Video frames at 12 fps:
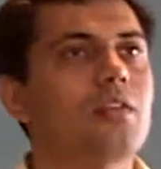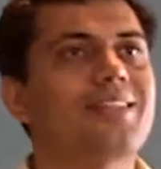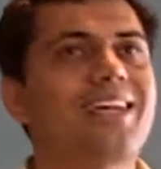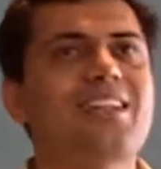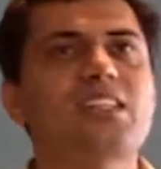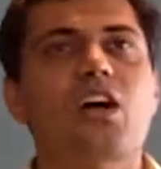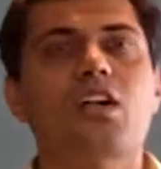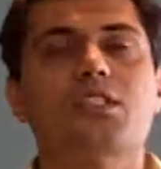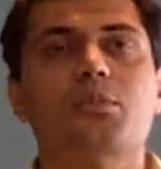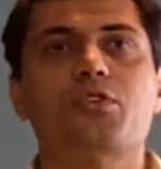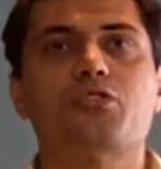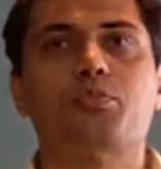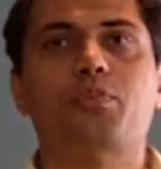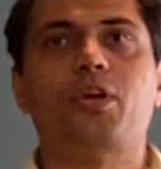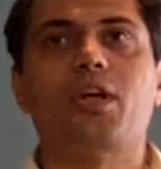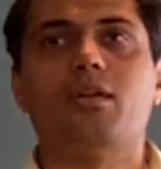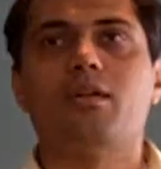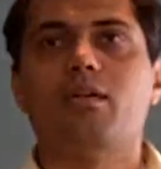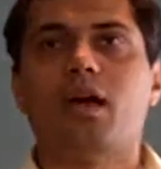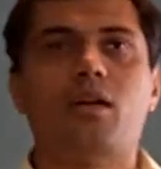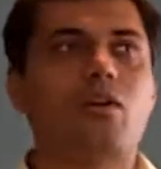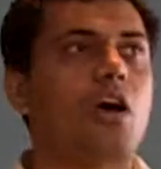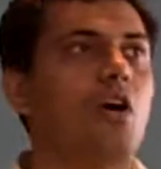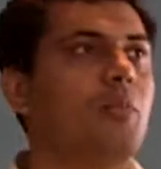That is the concept of spirit. I
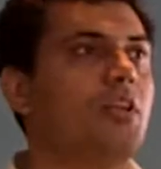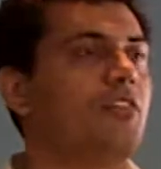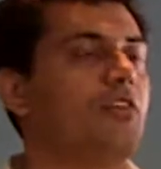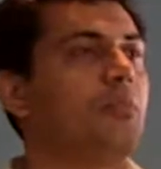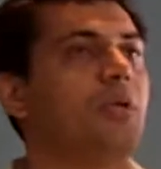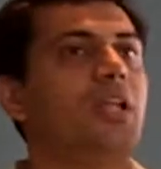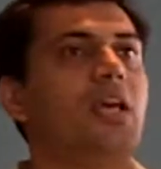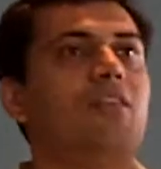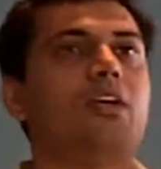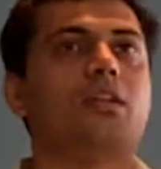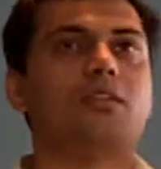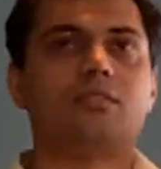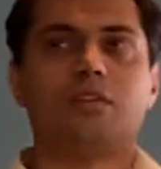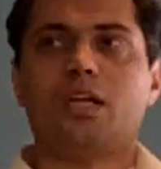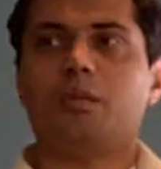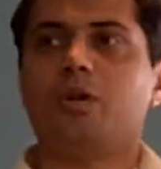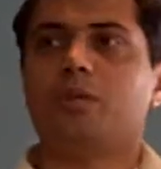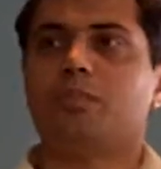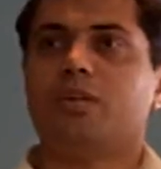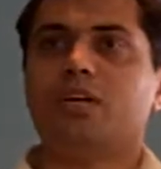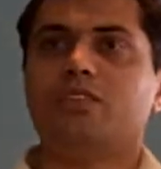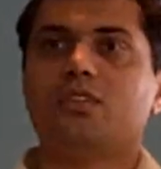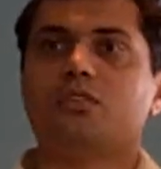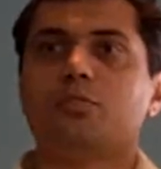don't know how many of you believe in it. Anybody
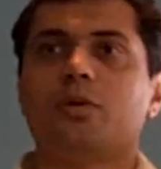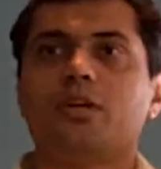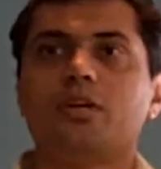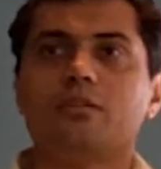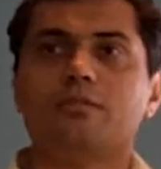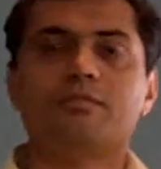believes in spirit?